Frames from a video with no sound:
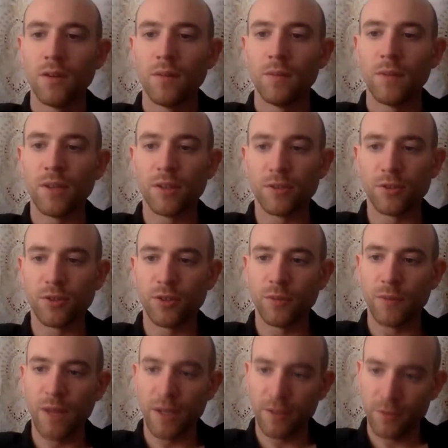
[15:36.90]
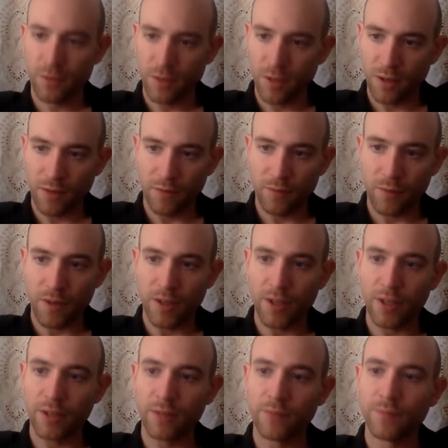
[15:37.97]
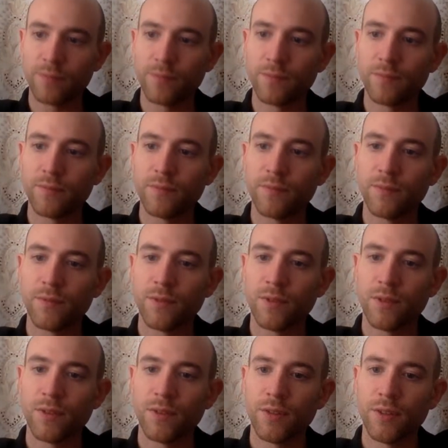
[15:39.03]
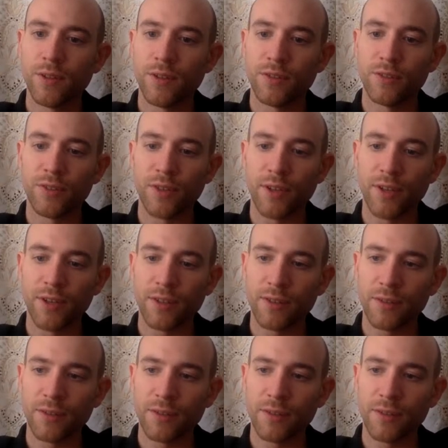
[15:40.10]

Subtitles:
Because she makes enough money. It's like